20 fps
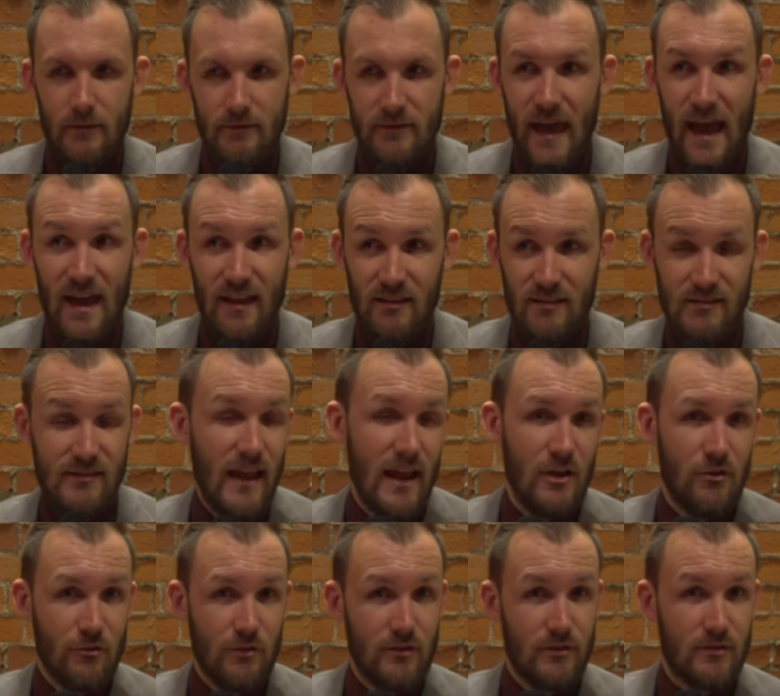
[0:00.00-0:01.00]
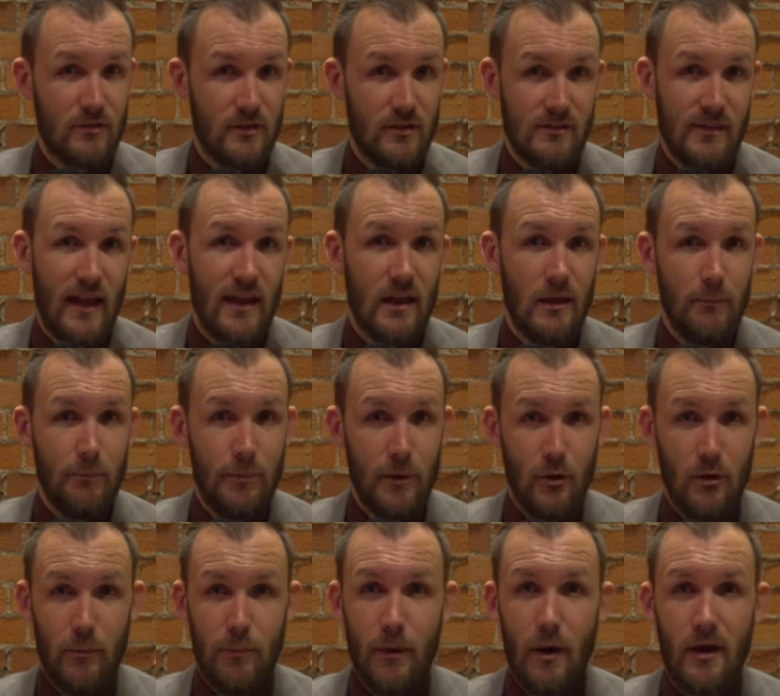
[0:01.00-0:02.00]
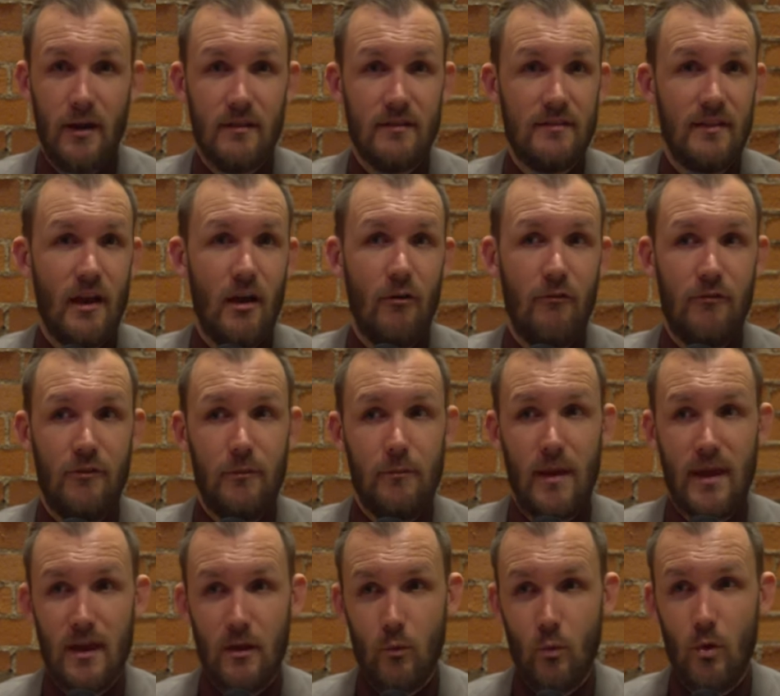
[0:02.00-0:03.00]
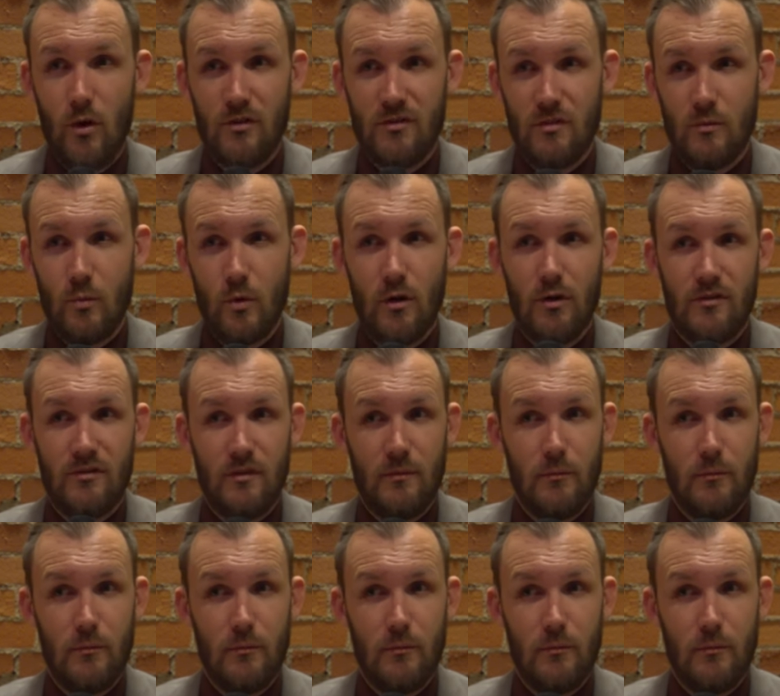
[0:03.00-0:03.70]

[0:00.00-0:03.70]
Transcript: That's dangerous because that can build upon itself and make it worse and worse.